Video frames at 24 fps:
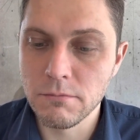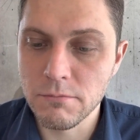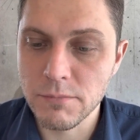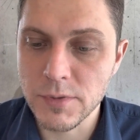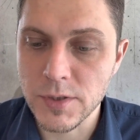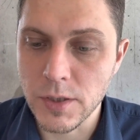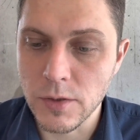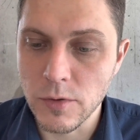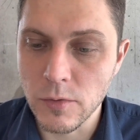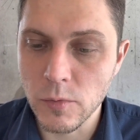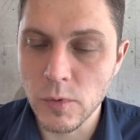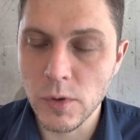
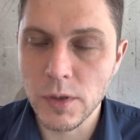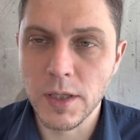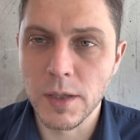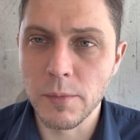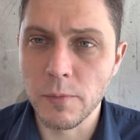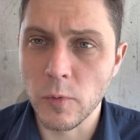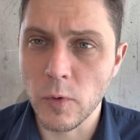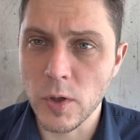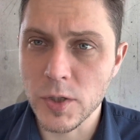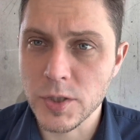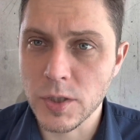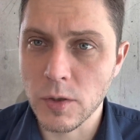So we'll
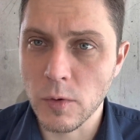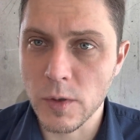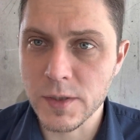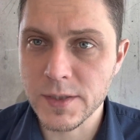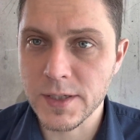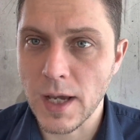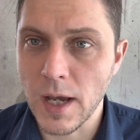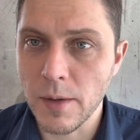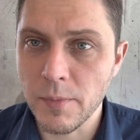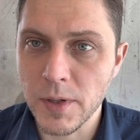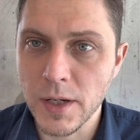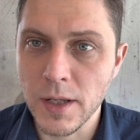keep watching
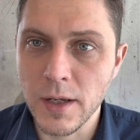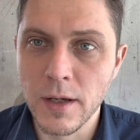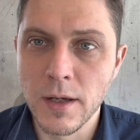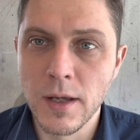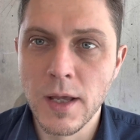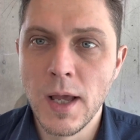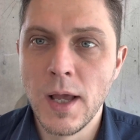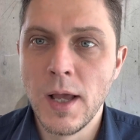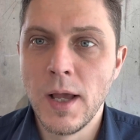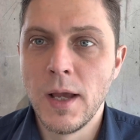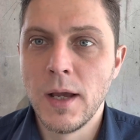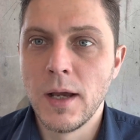what's happening.
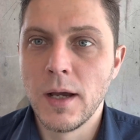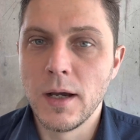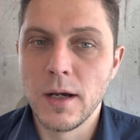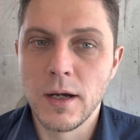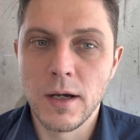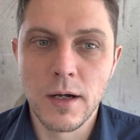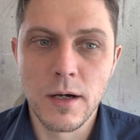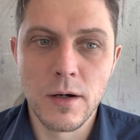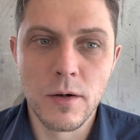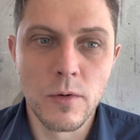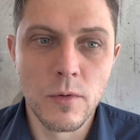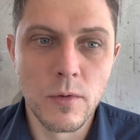
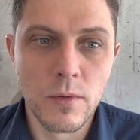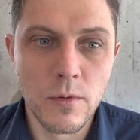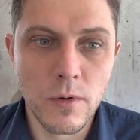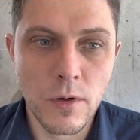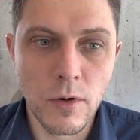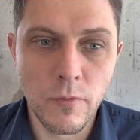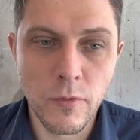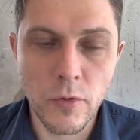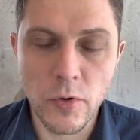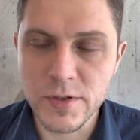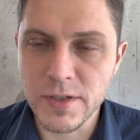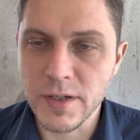
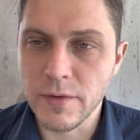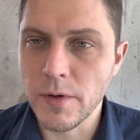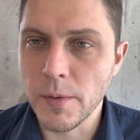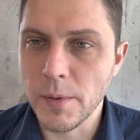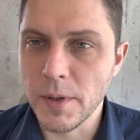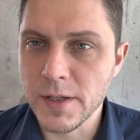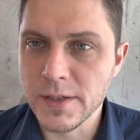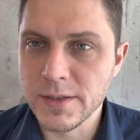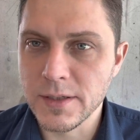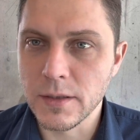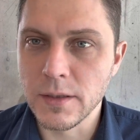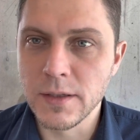Of course,
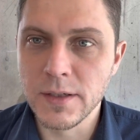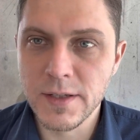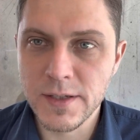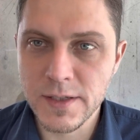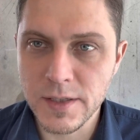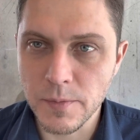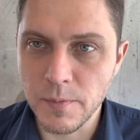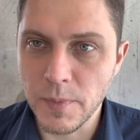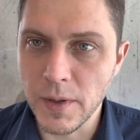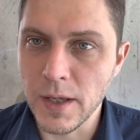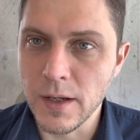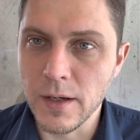everybody's
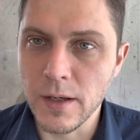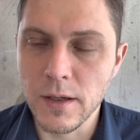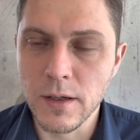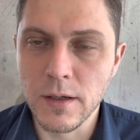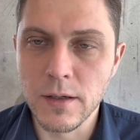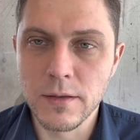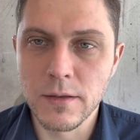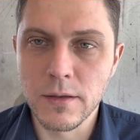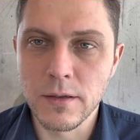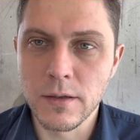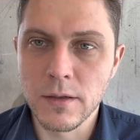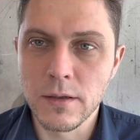anticipating
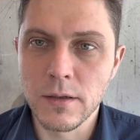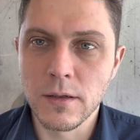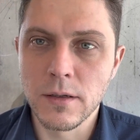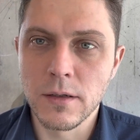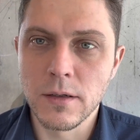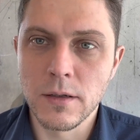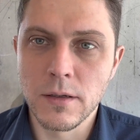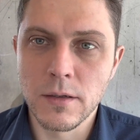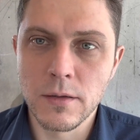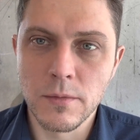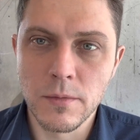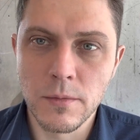
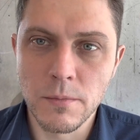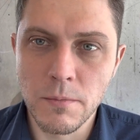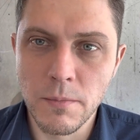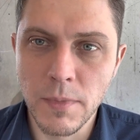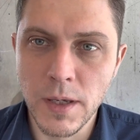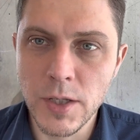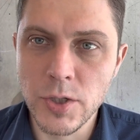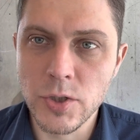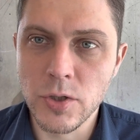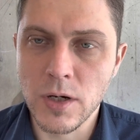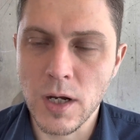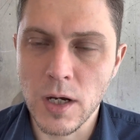the
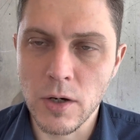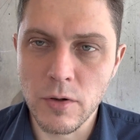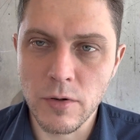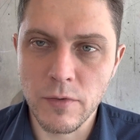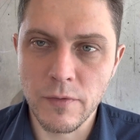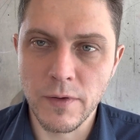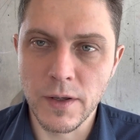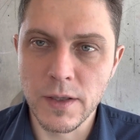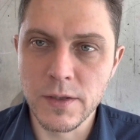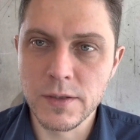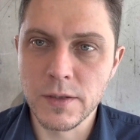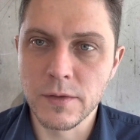major
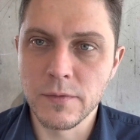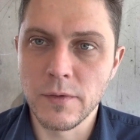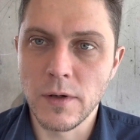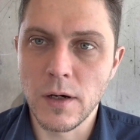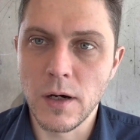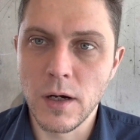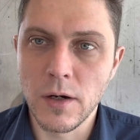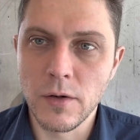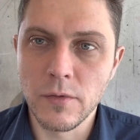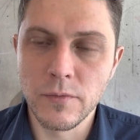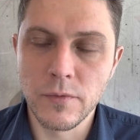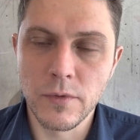counteroffensive
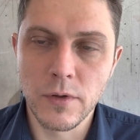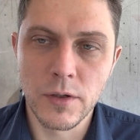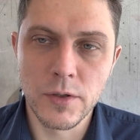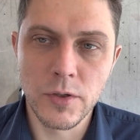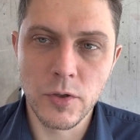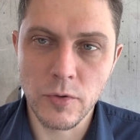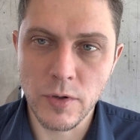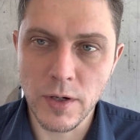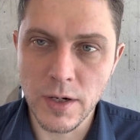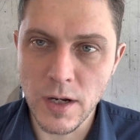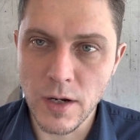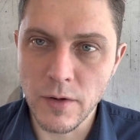of
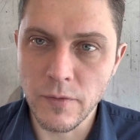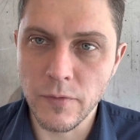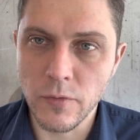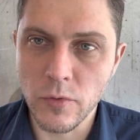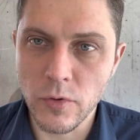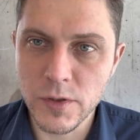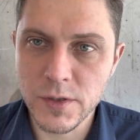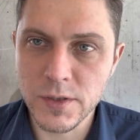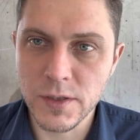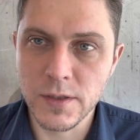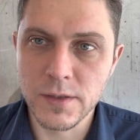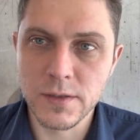Ukrainian
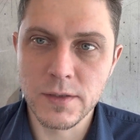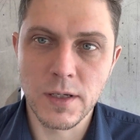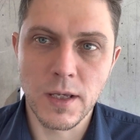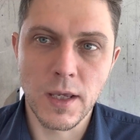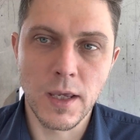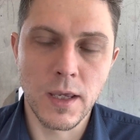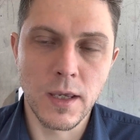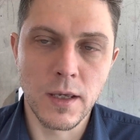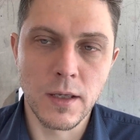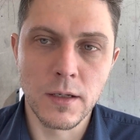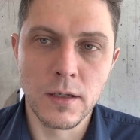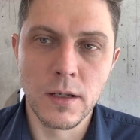forces
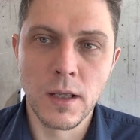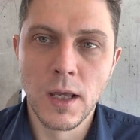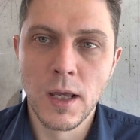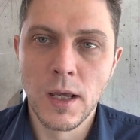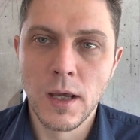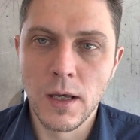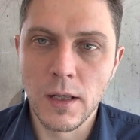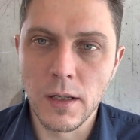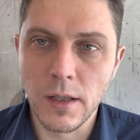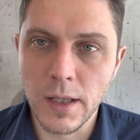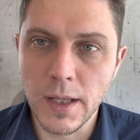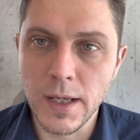in
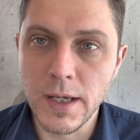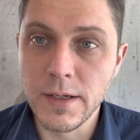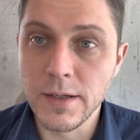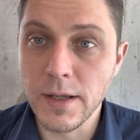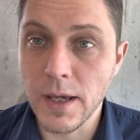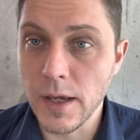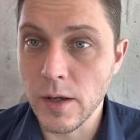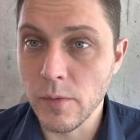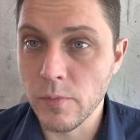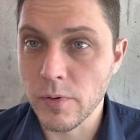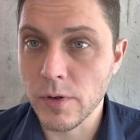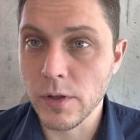late
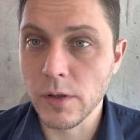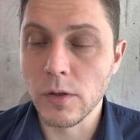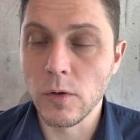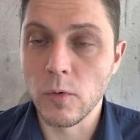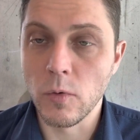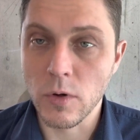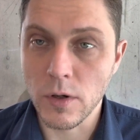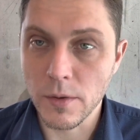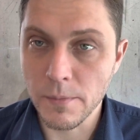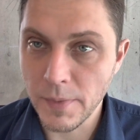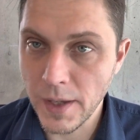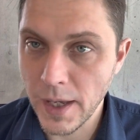April
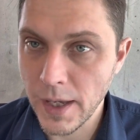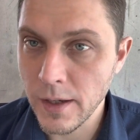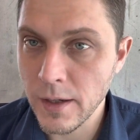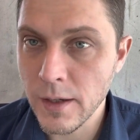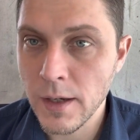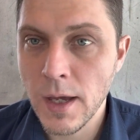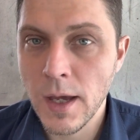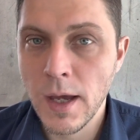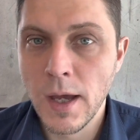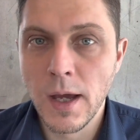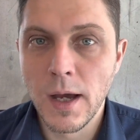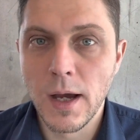or
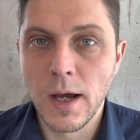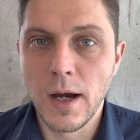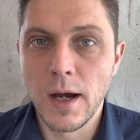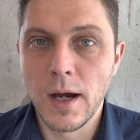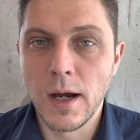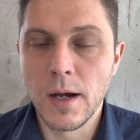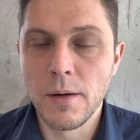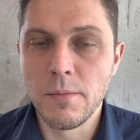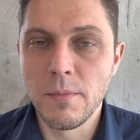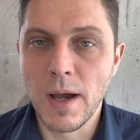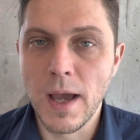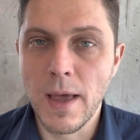May,
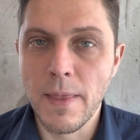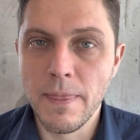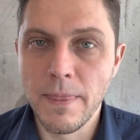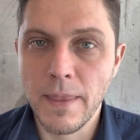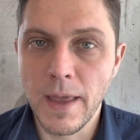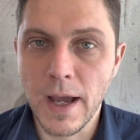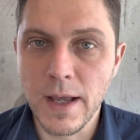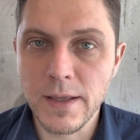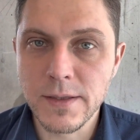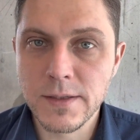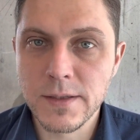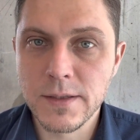and
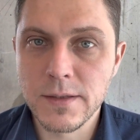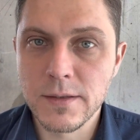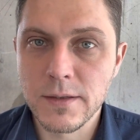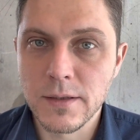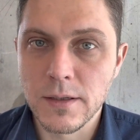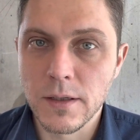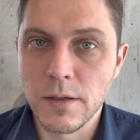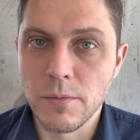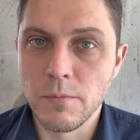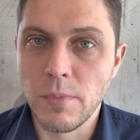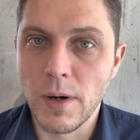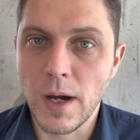that's,
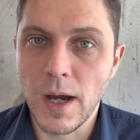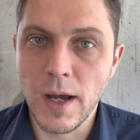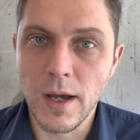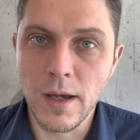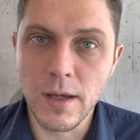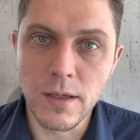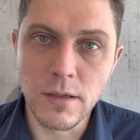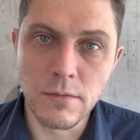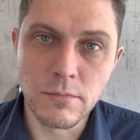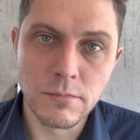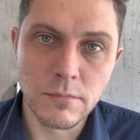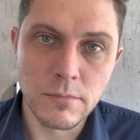
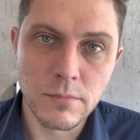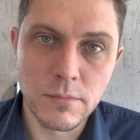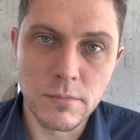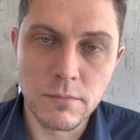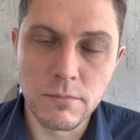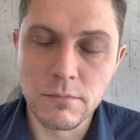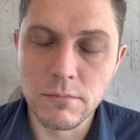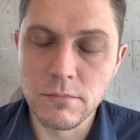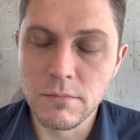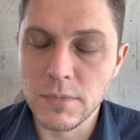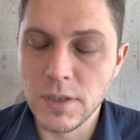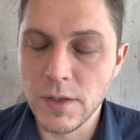by
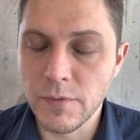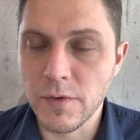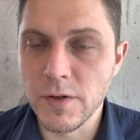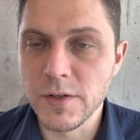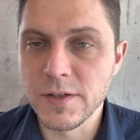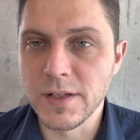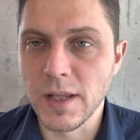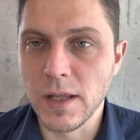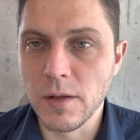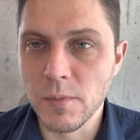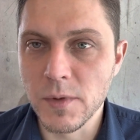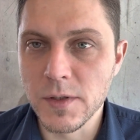different
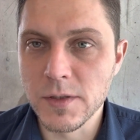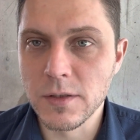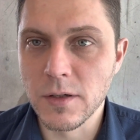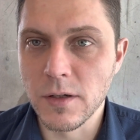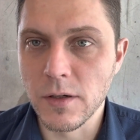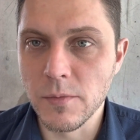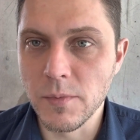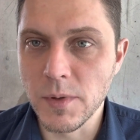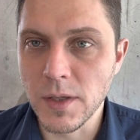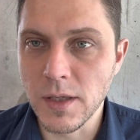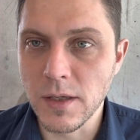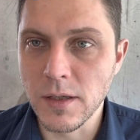statements,
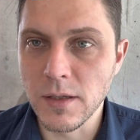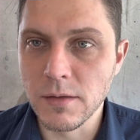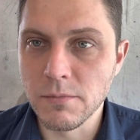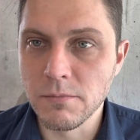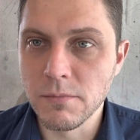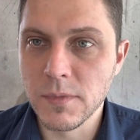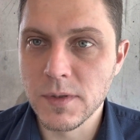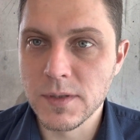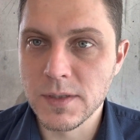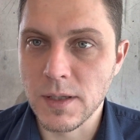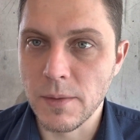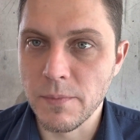going to be
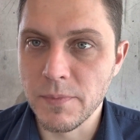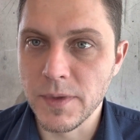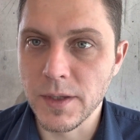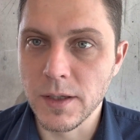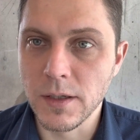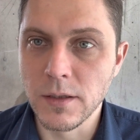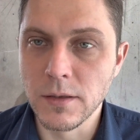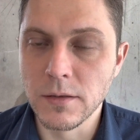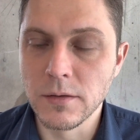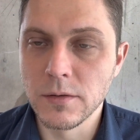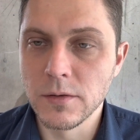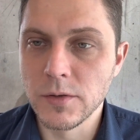
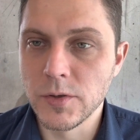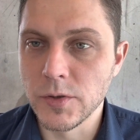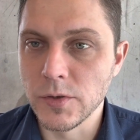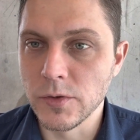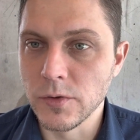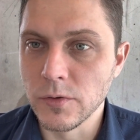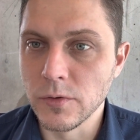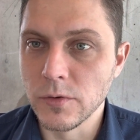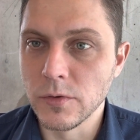something to